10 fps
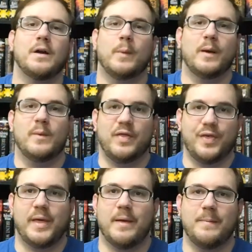Going
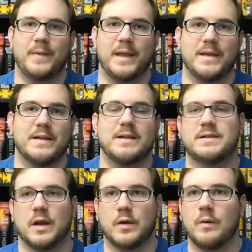with him
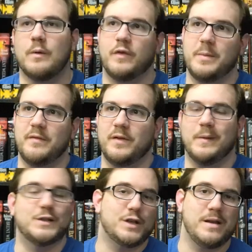is a girl from the
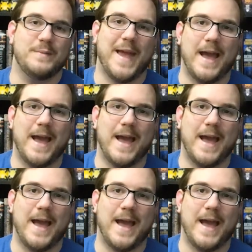village named